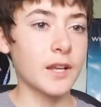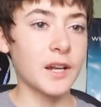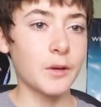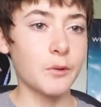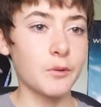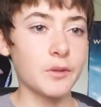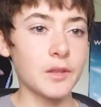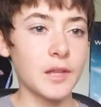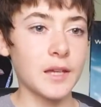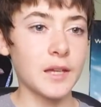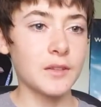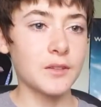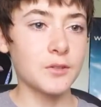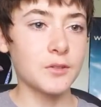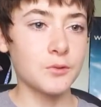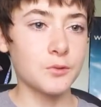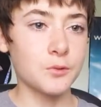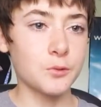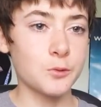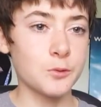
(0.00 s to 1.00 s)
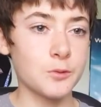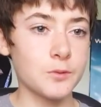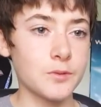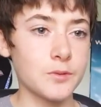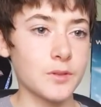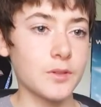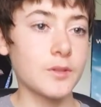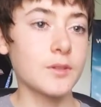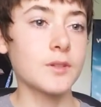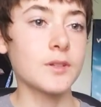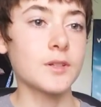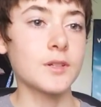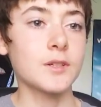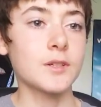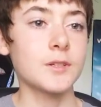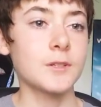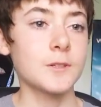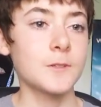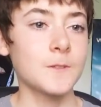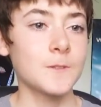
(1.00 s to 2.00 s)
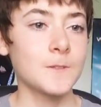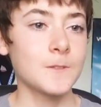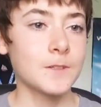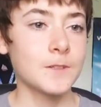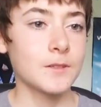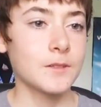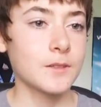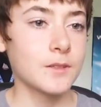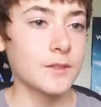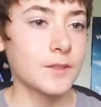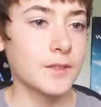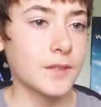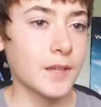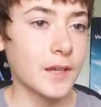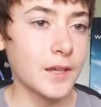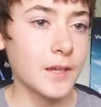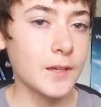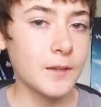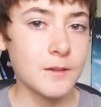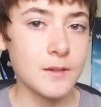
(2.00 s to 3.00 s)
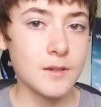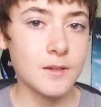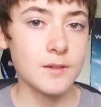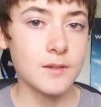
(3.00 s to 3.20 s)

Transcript: that I would like to say.